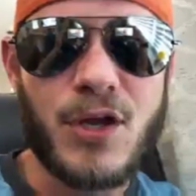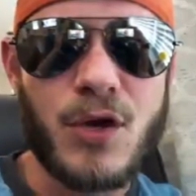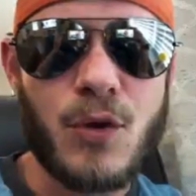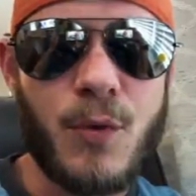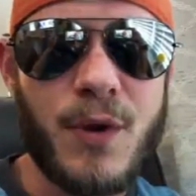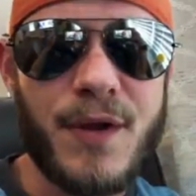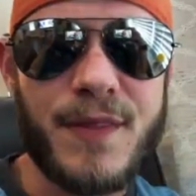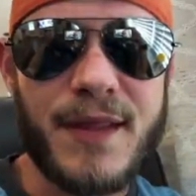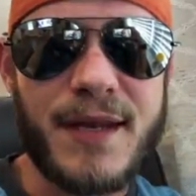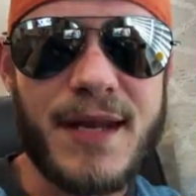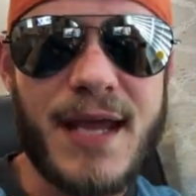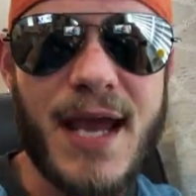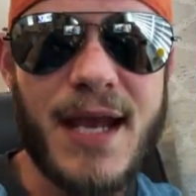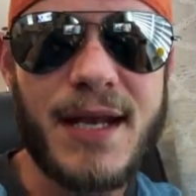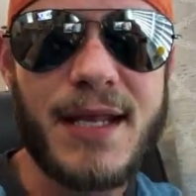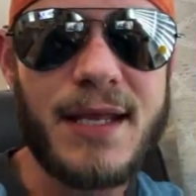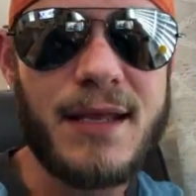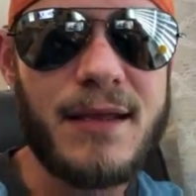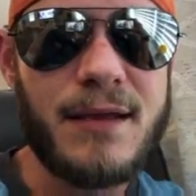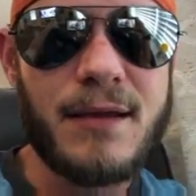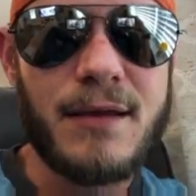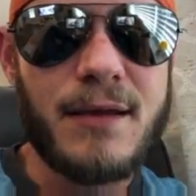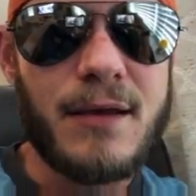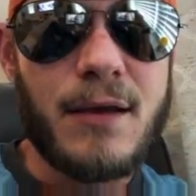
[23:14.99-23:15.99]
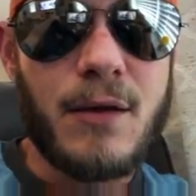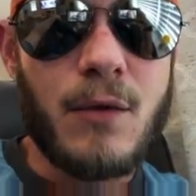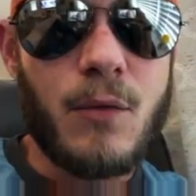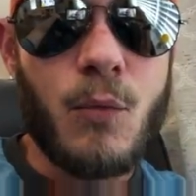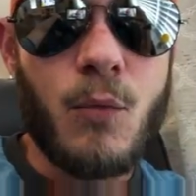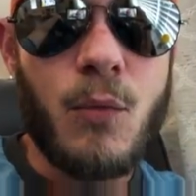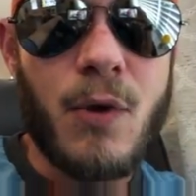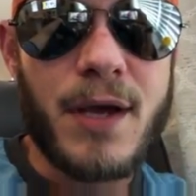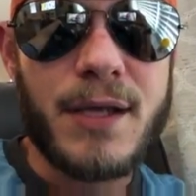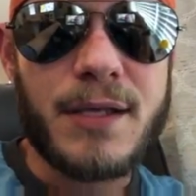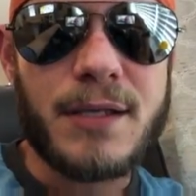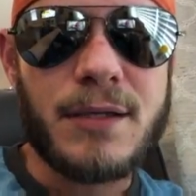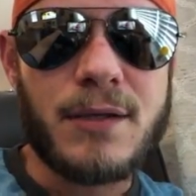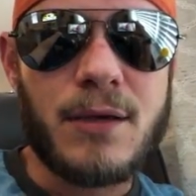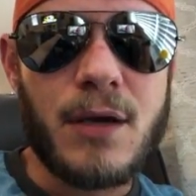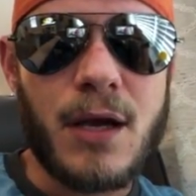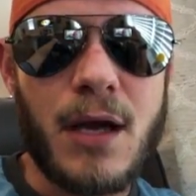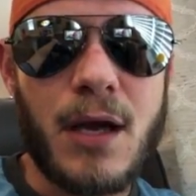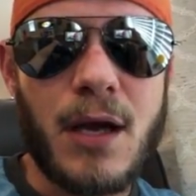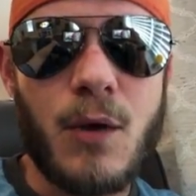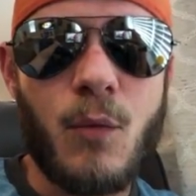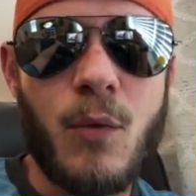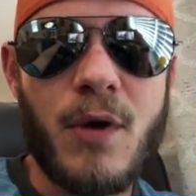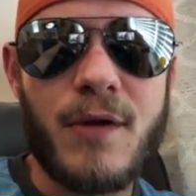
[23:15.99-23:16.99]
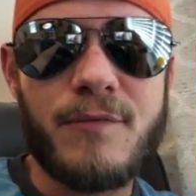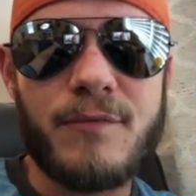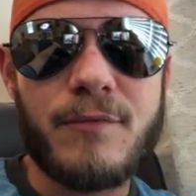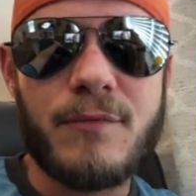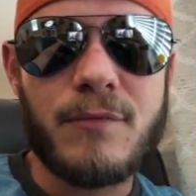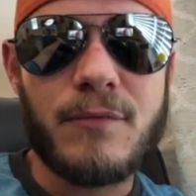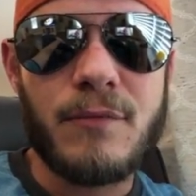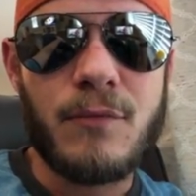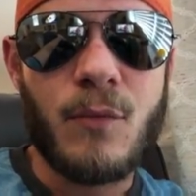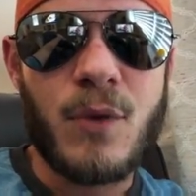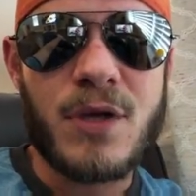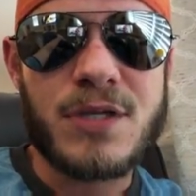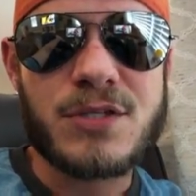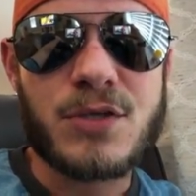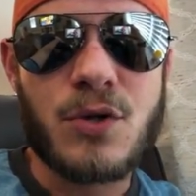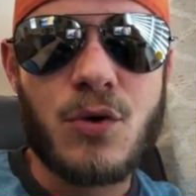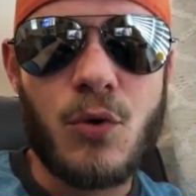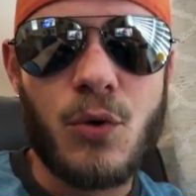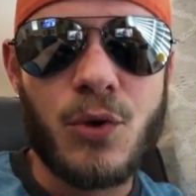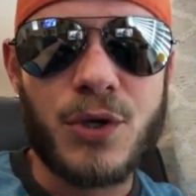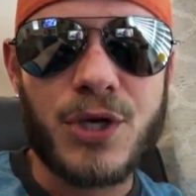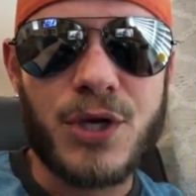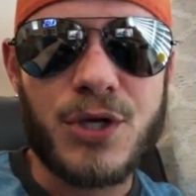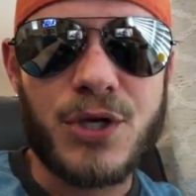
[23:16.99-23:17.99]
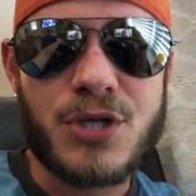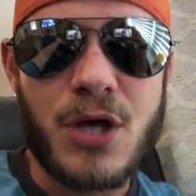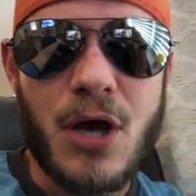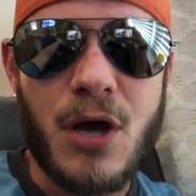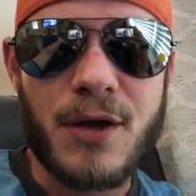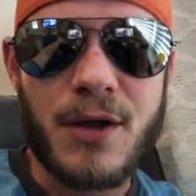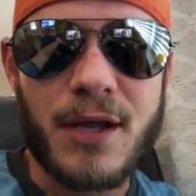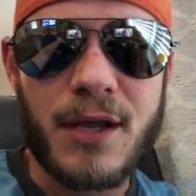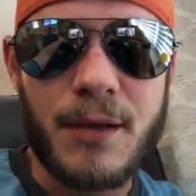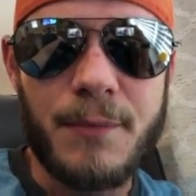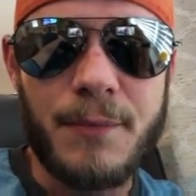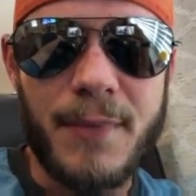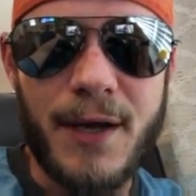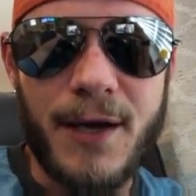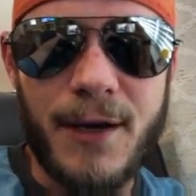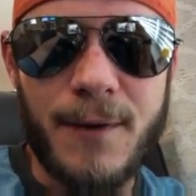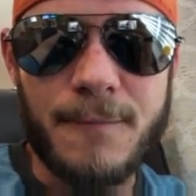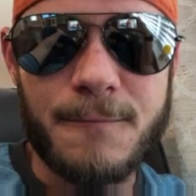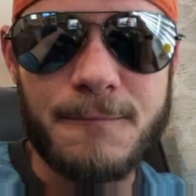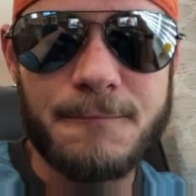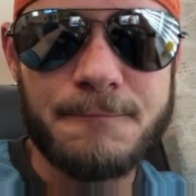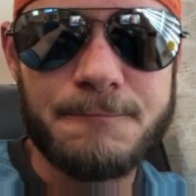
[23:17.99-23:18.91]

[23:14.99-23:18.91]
to win the Natty? What school are you talking about?